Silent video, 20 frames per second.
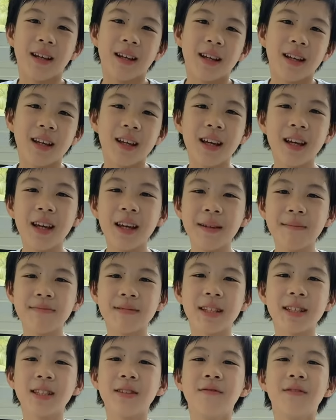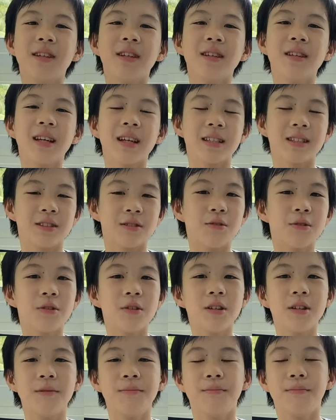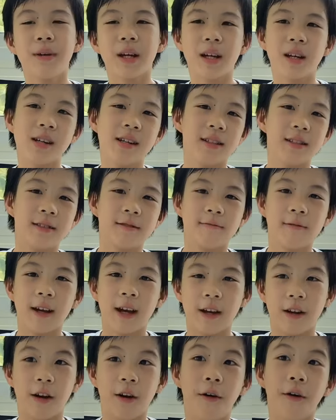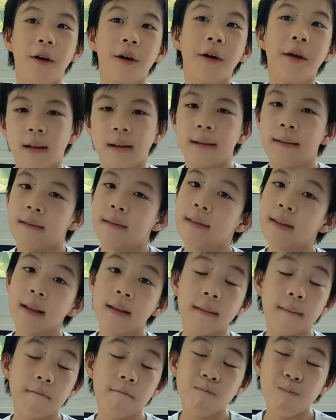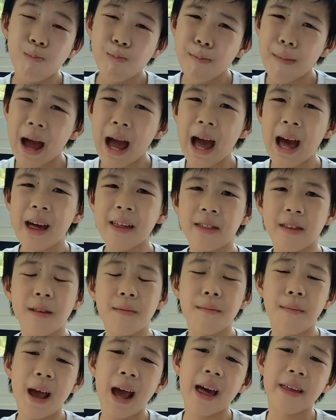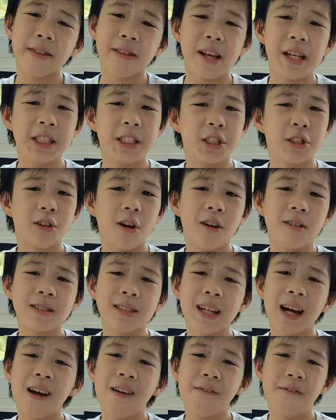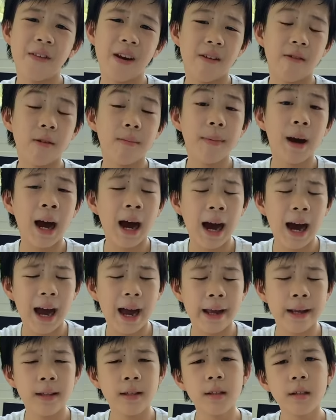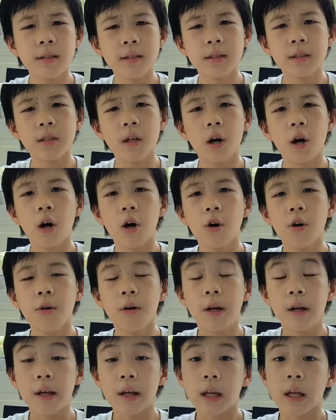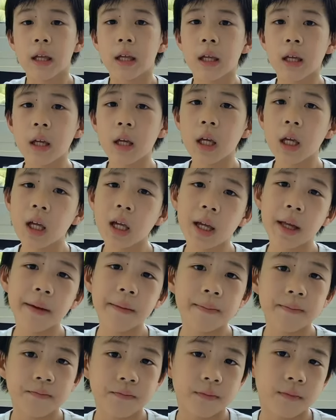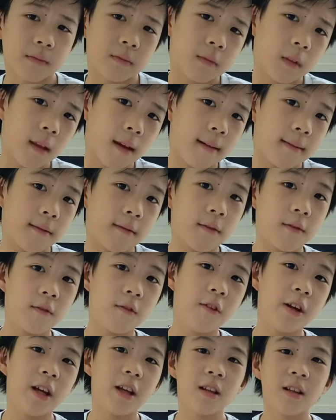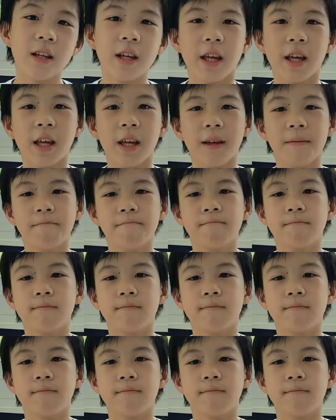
he doesn't really like school because, I don't know. Well, math, in math, he starts out very behind. So he really